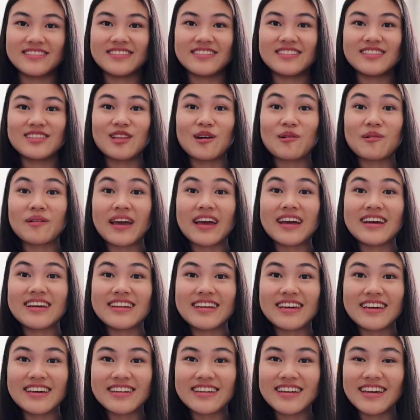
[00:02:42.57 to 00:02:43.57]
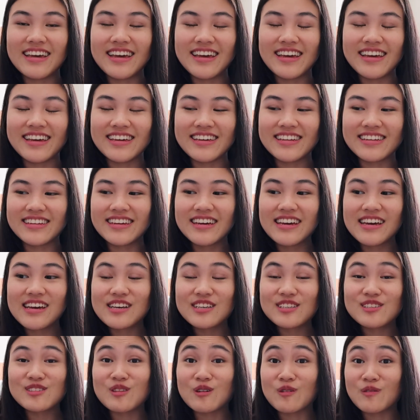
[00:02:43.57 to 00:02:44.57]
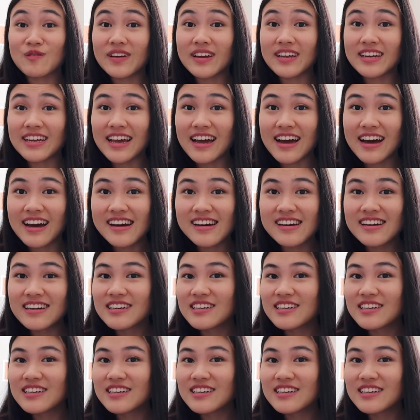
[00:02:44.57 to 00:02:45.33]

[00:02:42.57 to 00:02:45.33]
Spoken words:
located in Slovenia.